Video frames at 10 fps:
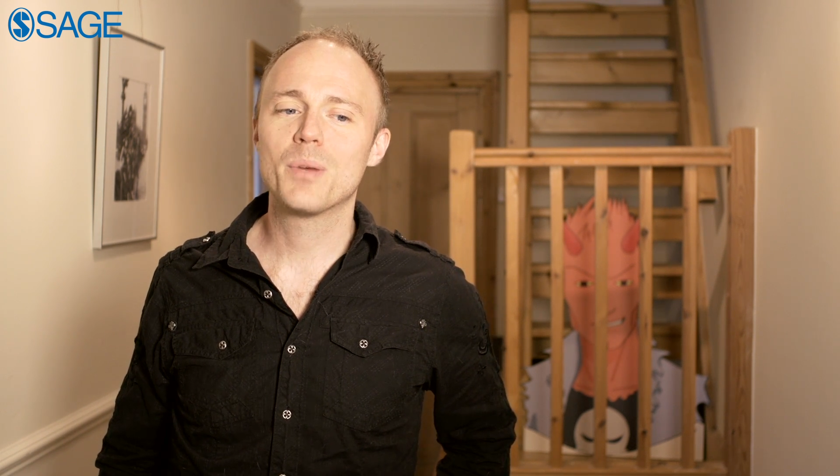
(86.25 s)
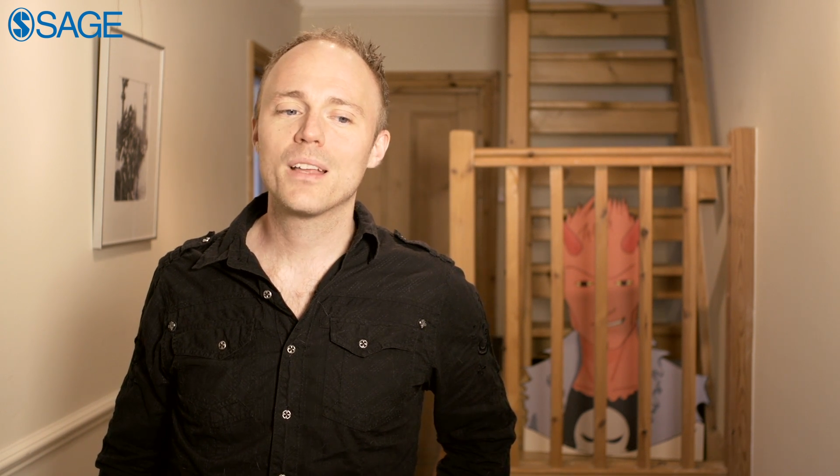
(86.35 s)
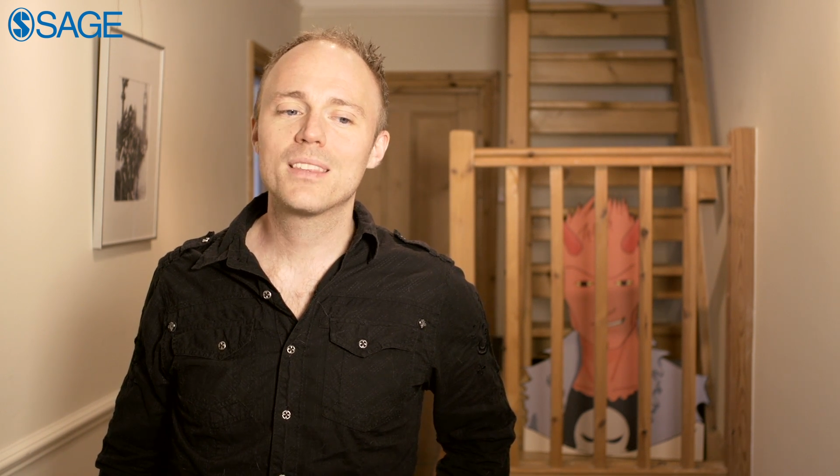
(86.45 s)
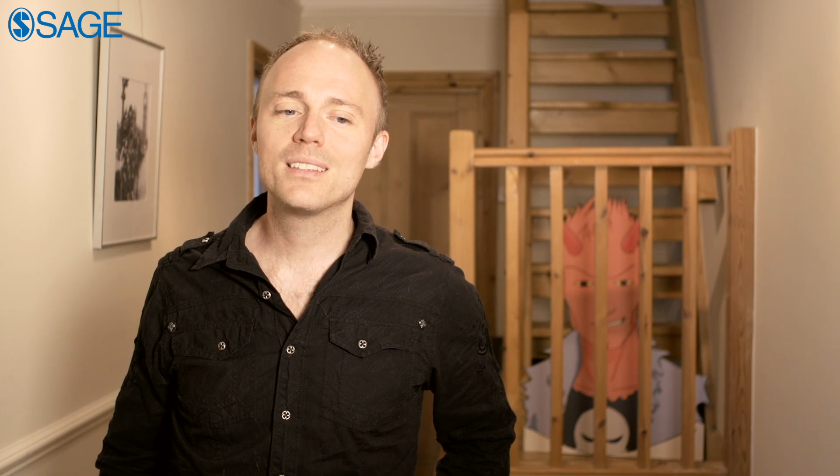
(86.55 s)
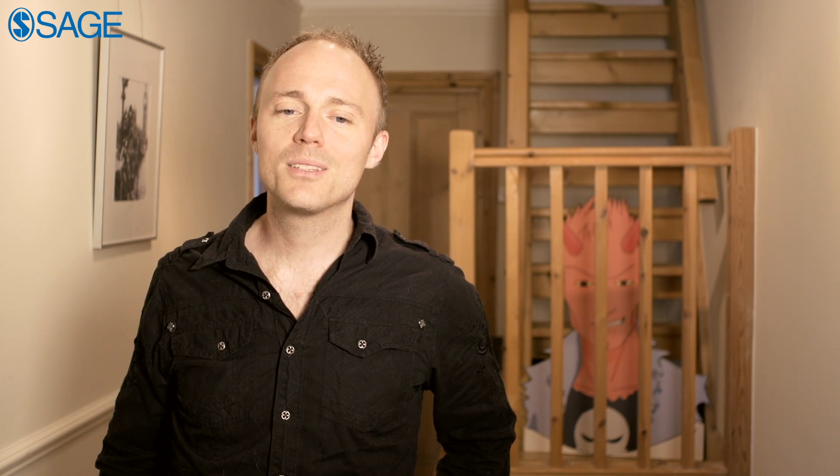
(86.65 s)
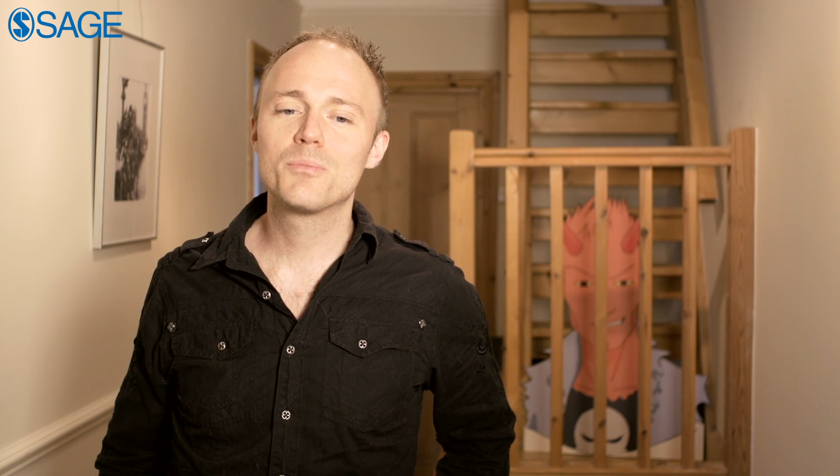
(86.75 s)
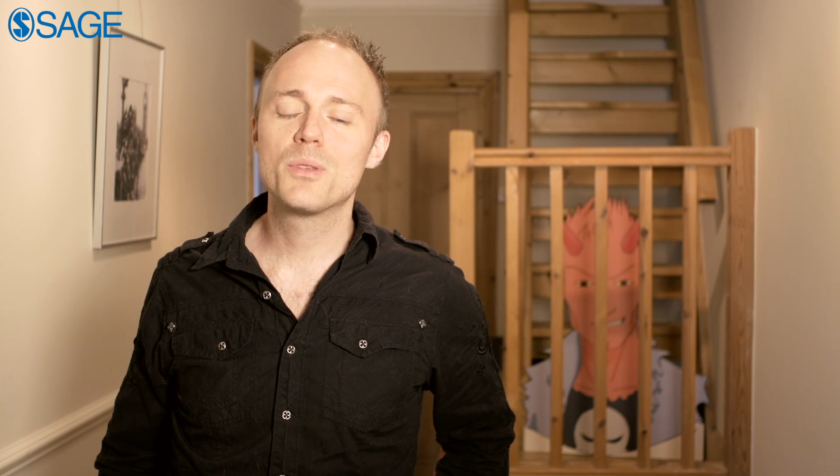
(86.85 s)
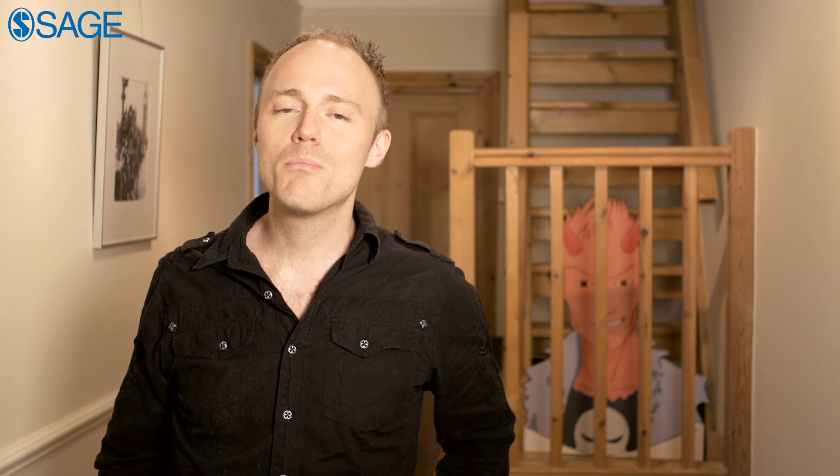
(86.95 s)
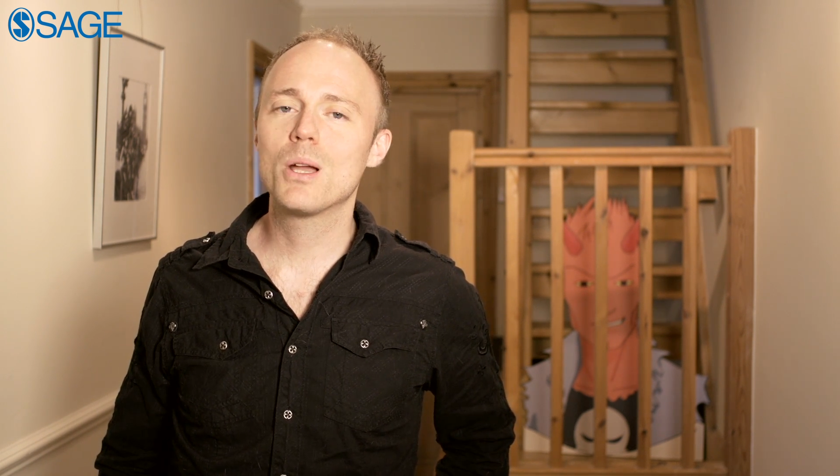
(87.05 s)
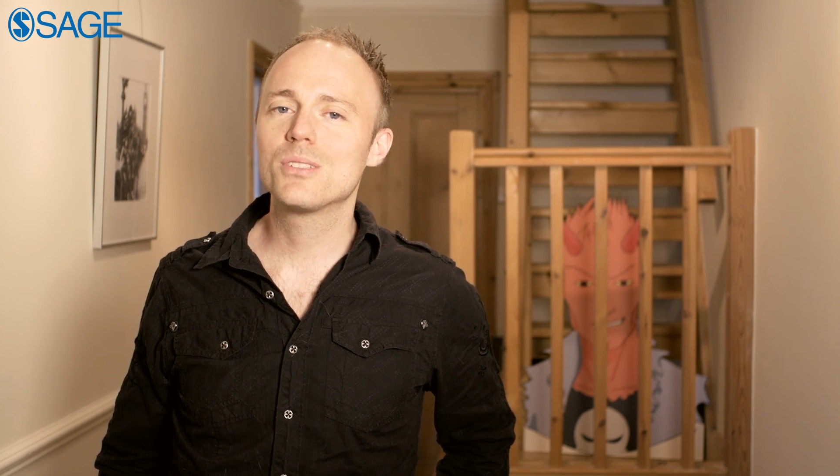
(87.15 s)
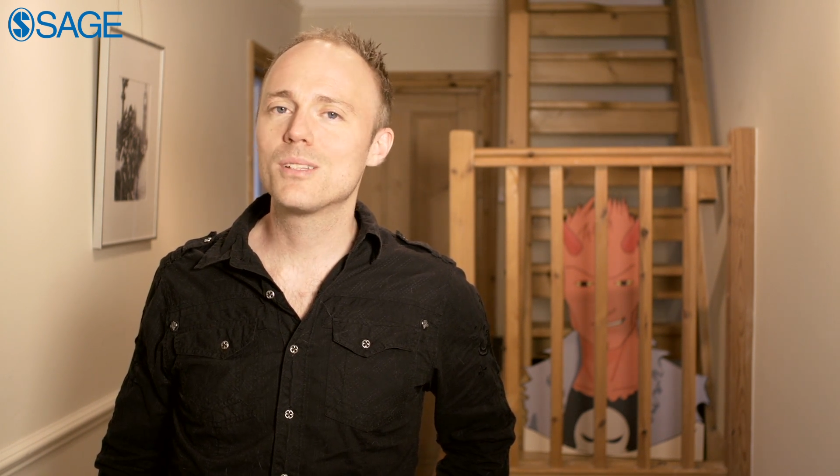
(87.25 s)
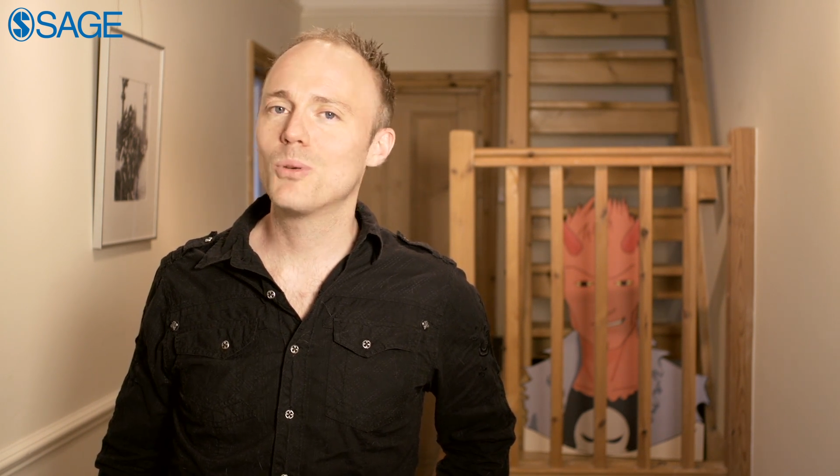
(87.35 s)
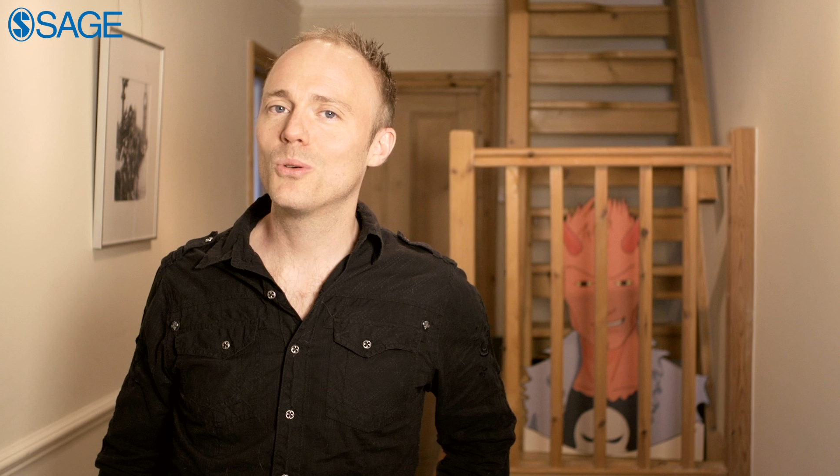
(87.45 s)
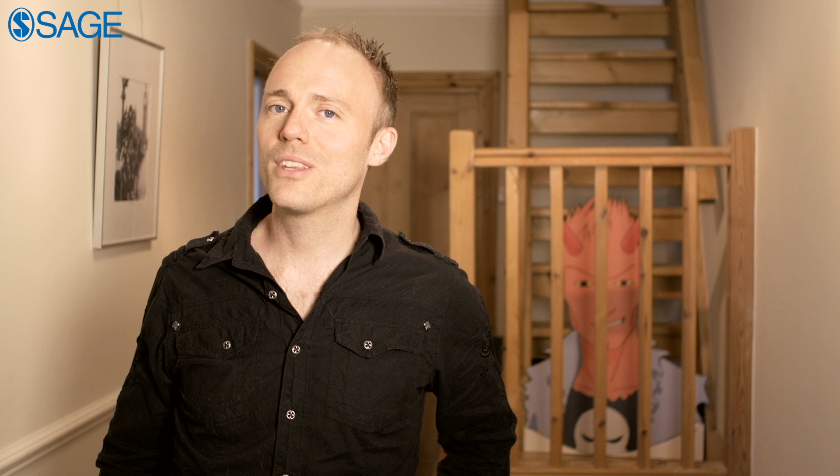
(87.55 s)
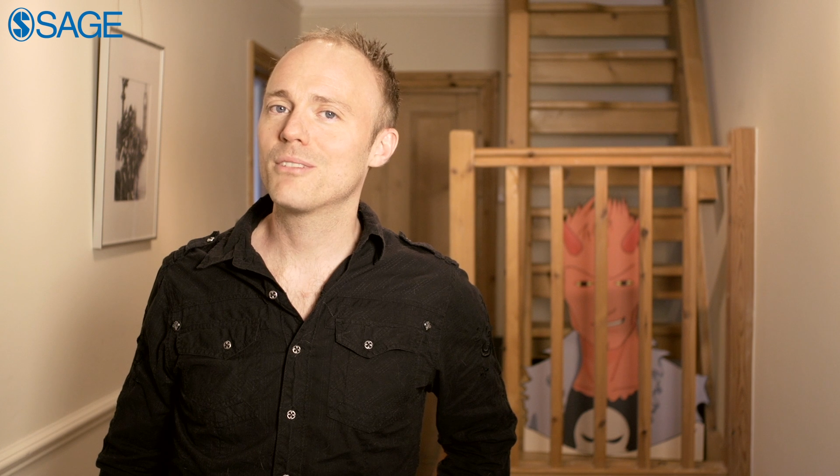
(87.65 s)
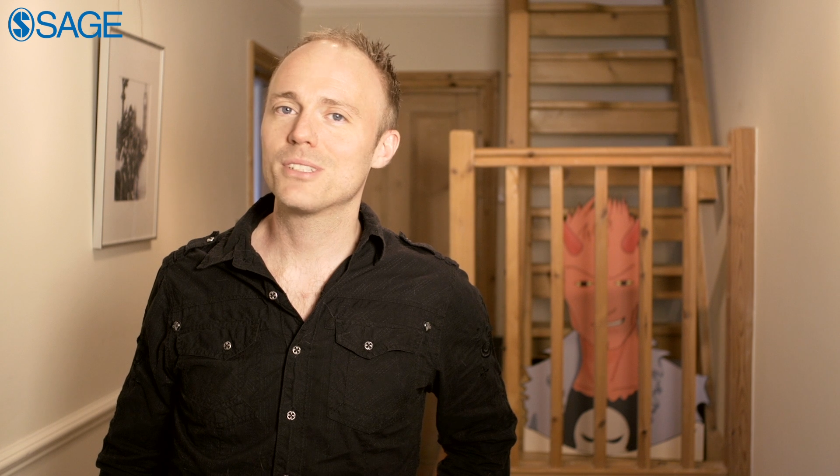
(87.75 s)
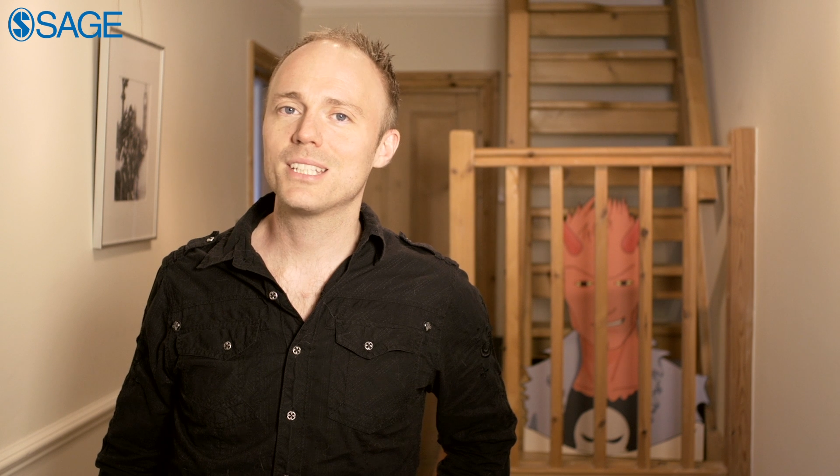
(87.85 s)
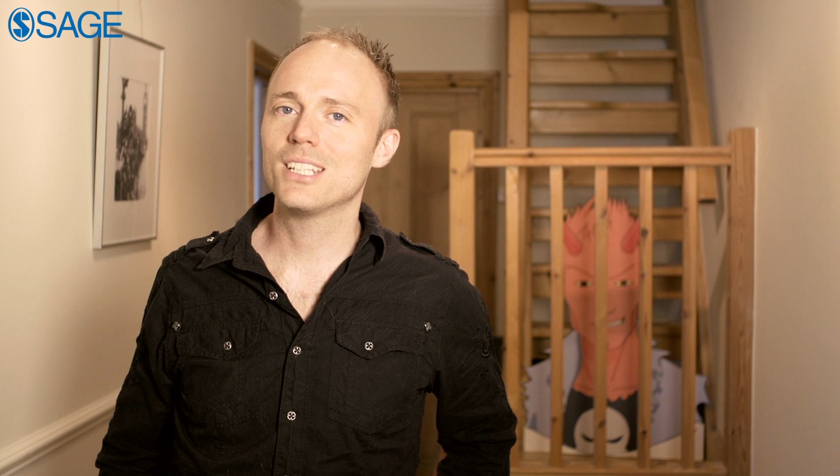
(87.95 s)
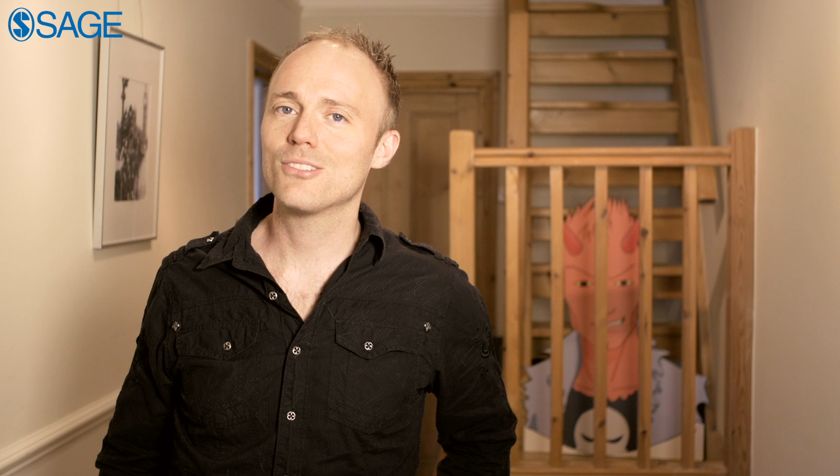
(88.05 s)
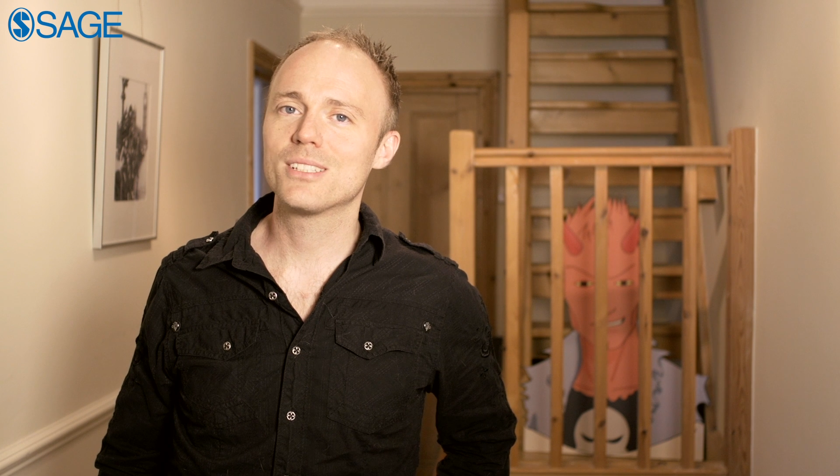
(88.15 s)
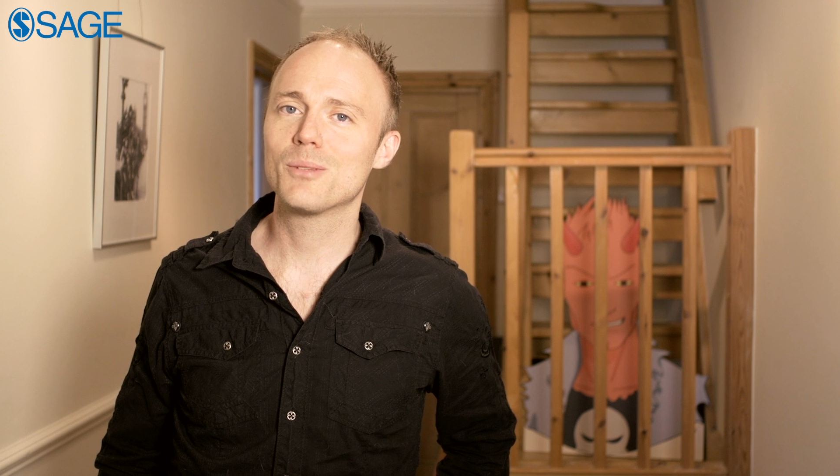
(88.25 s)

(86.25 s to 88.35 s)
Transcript: But I think the most important thing for a teacher is